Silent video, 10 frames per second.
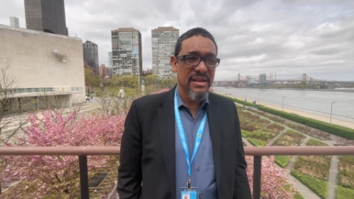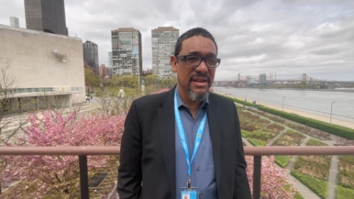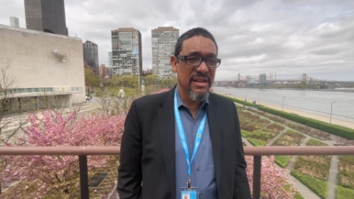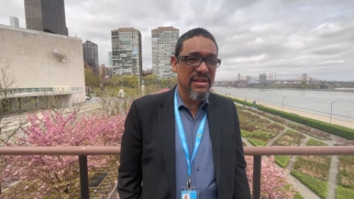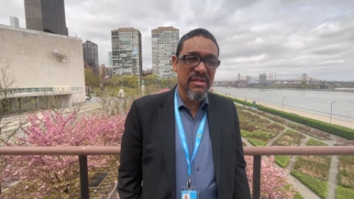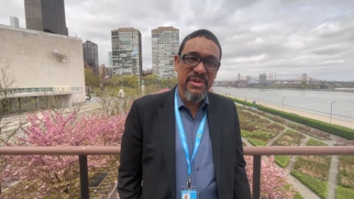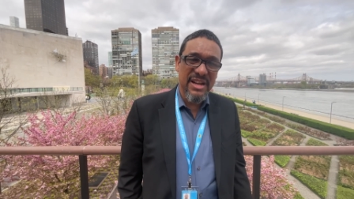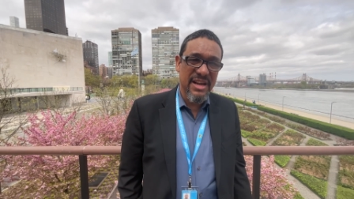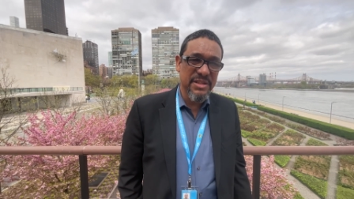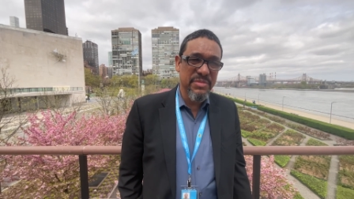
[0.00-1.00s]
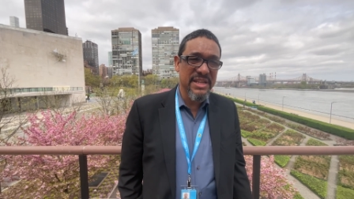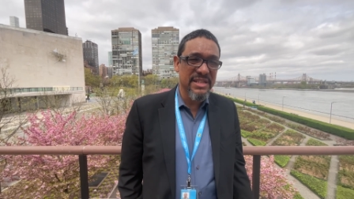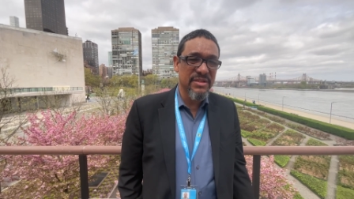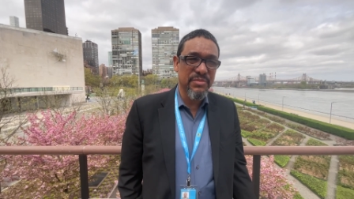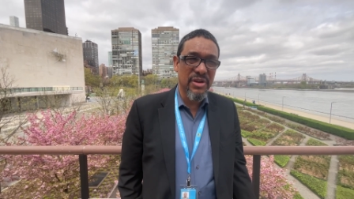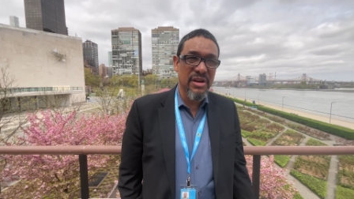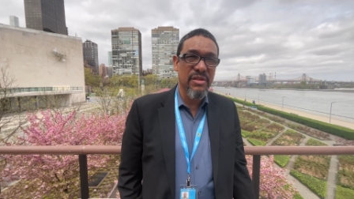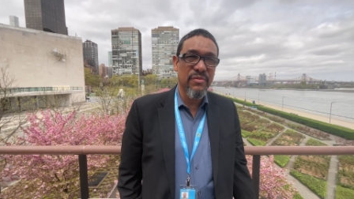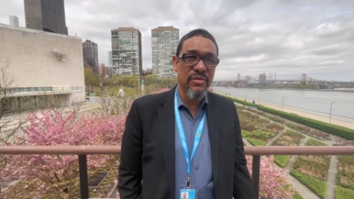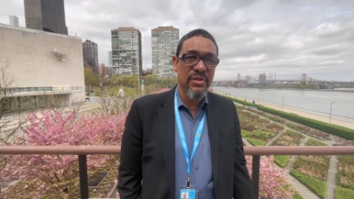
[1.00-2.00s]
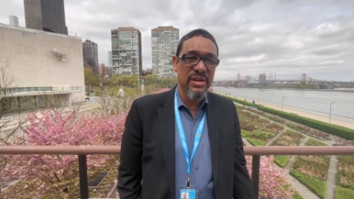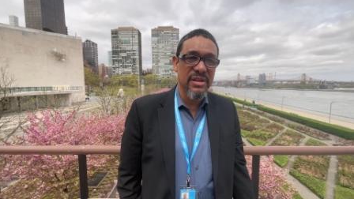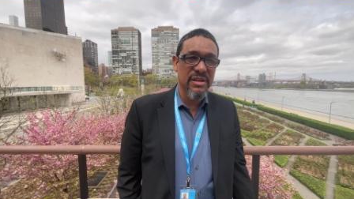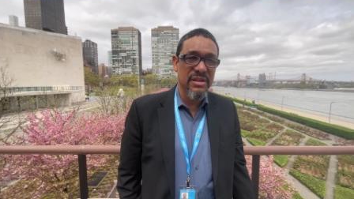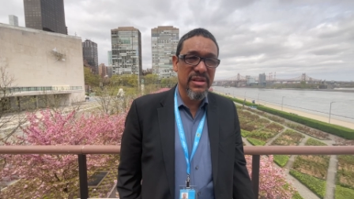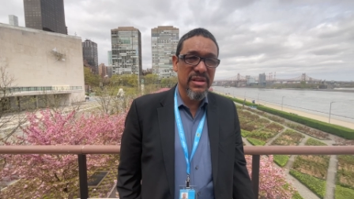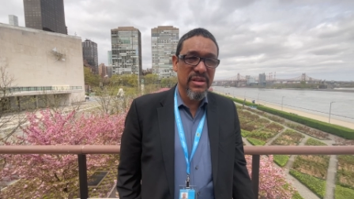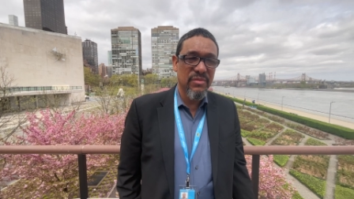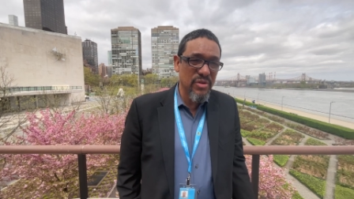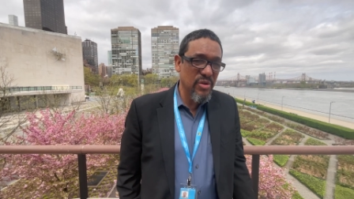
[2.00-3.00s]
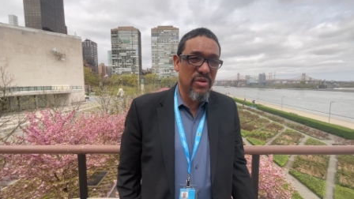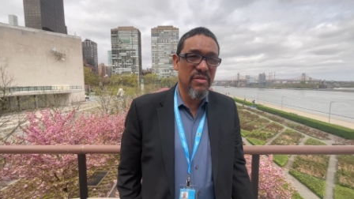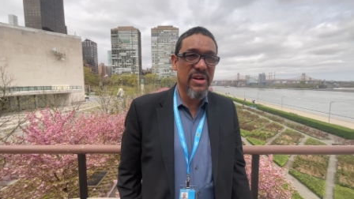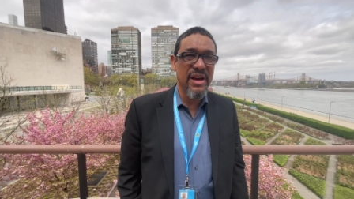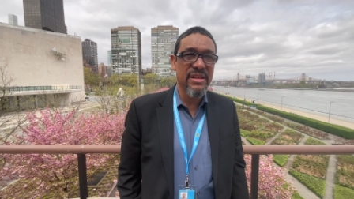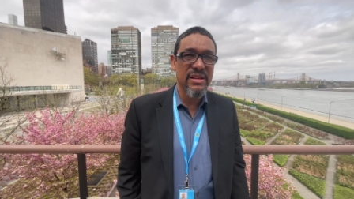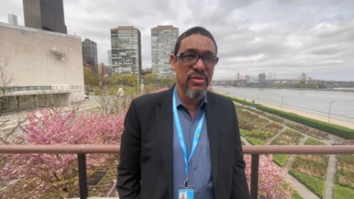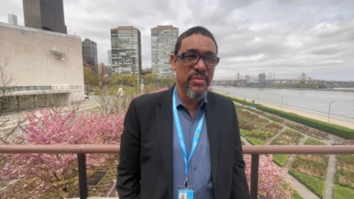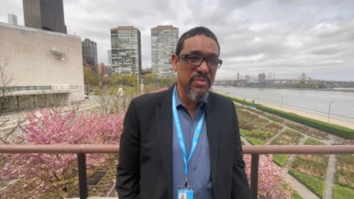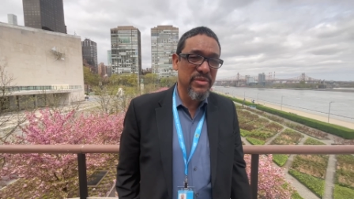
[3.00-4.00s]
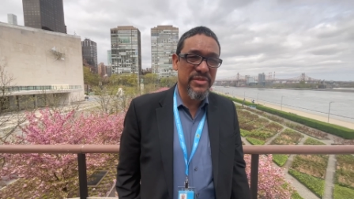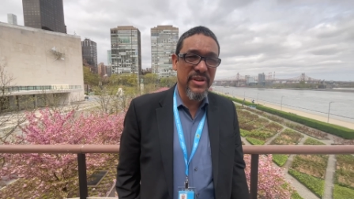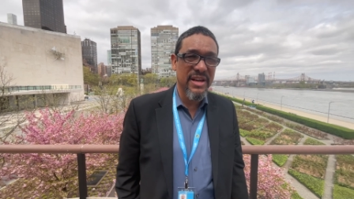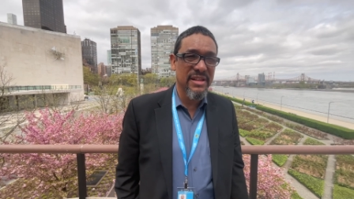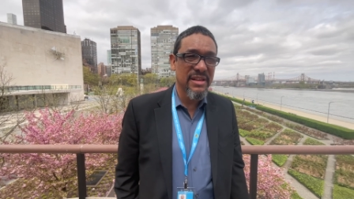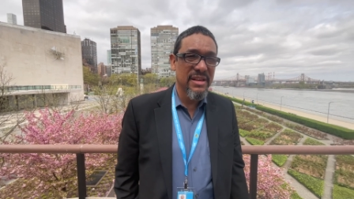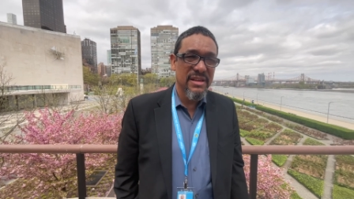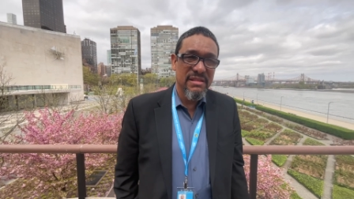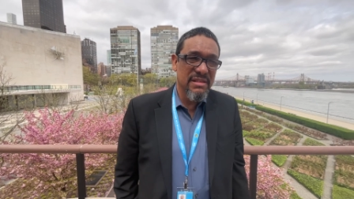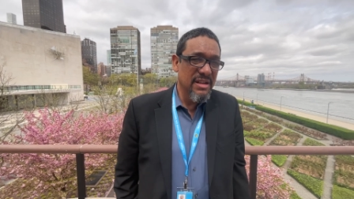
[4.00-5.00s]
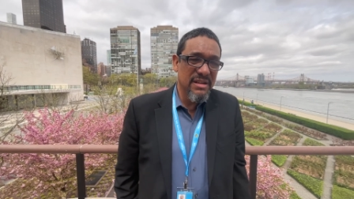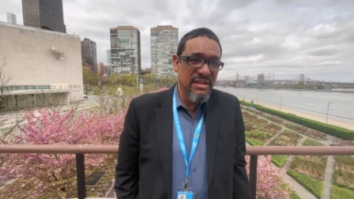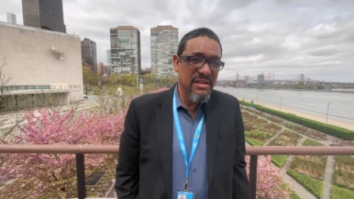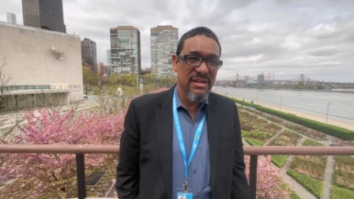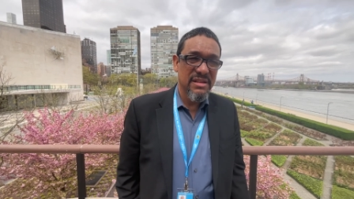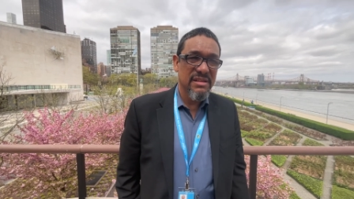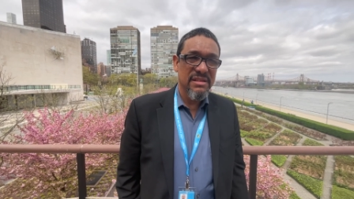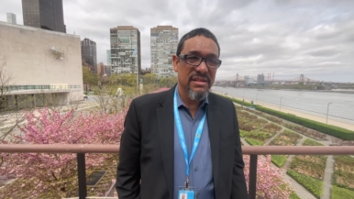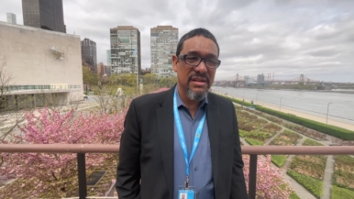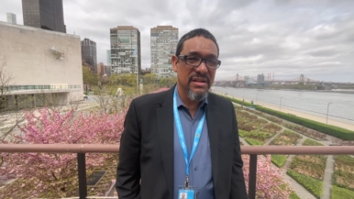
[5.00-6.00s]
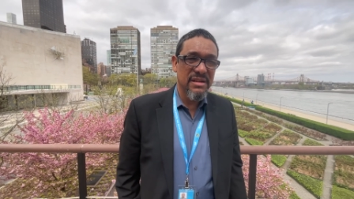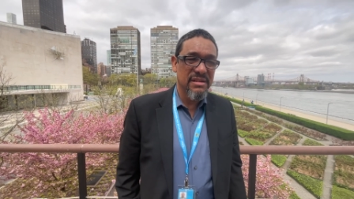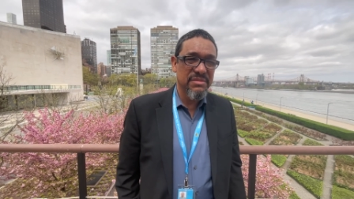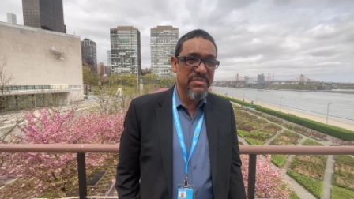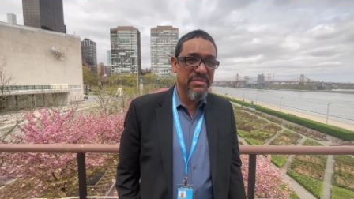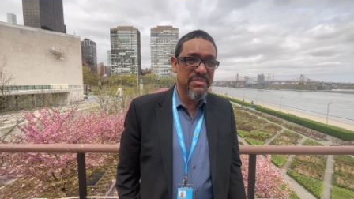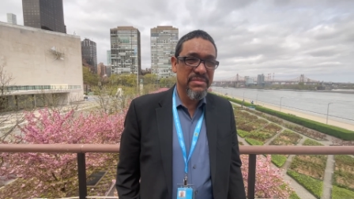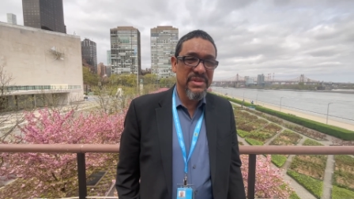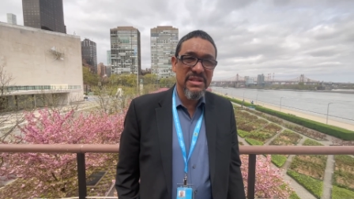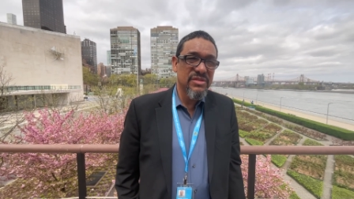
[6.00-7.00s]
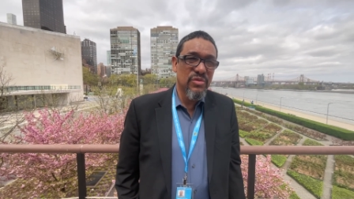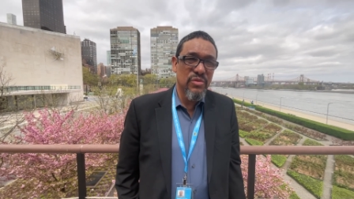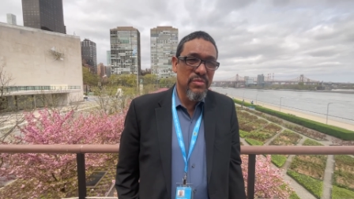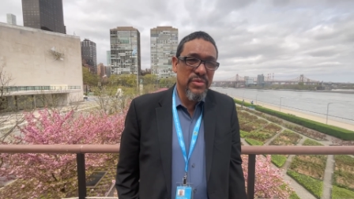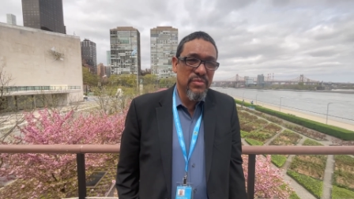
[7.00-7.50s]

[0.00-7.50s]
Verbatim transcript: and criminalize because of talking for the for your own right and your people's right, then uh, there is no room